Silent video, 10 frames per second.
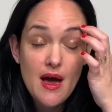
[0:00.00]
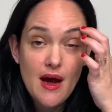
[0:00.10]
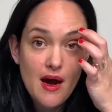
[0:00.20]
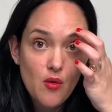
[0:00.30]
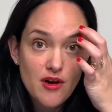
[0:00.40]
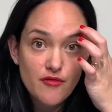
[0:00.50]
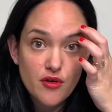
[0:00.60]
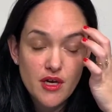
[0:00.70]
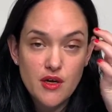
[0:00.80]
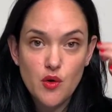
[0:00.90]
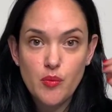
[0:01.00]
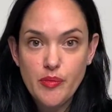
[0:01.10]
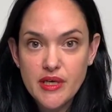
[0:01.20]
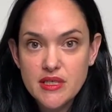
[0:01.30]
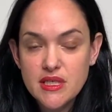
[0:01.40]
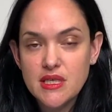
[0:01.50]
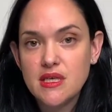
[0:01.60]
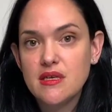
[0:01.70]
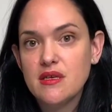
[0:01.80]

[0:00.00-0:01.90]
However, in obesity,